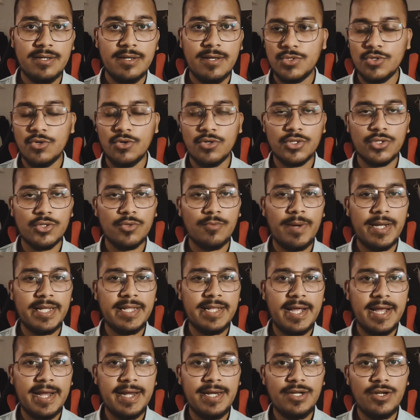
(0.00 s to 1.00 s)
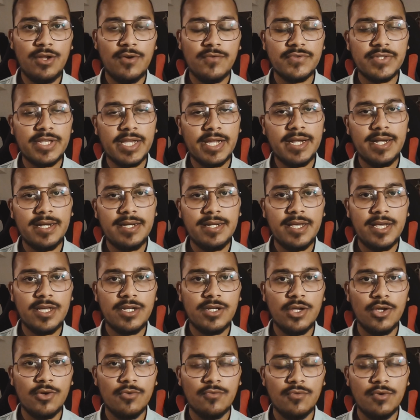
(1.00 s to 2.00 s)
So by the end of second year,
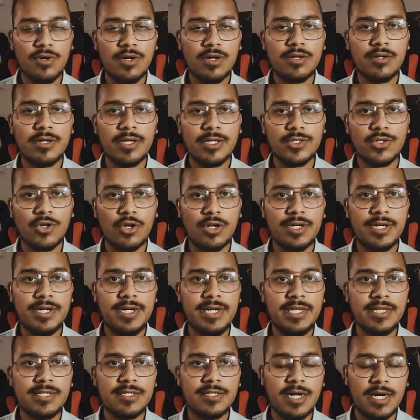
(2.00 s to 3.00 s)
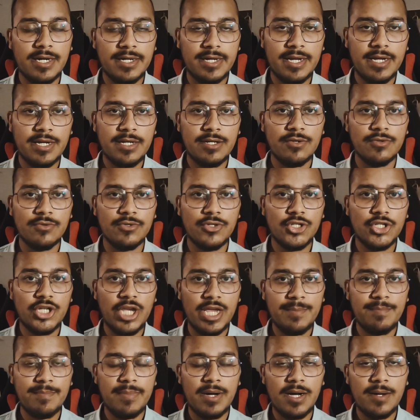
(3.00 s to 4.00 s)
your work is already starting to
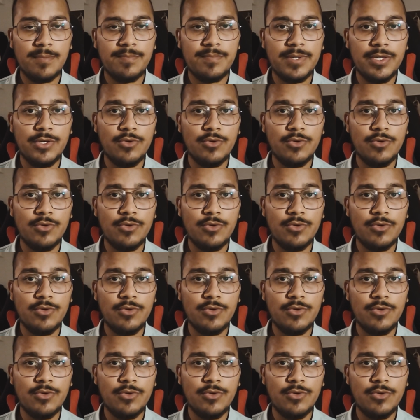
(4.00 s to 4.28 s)
shape up.